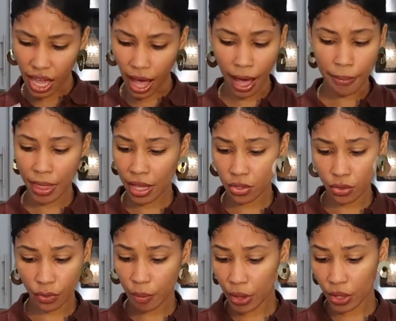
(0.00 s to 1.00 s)
I'm not too
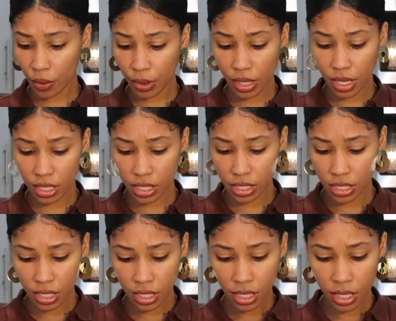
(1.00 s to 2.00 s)
familiar with this,
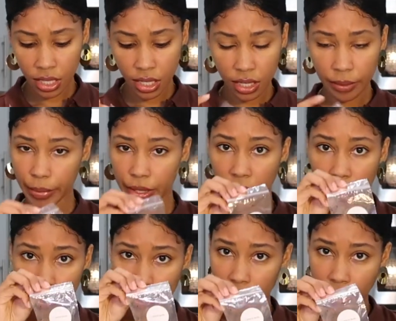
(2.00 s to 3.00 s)
but they
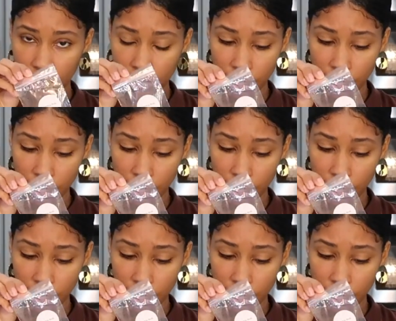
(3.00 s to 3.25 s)
look like this.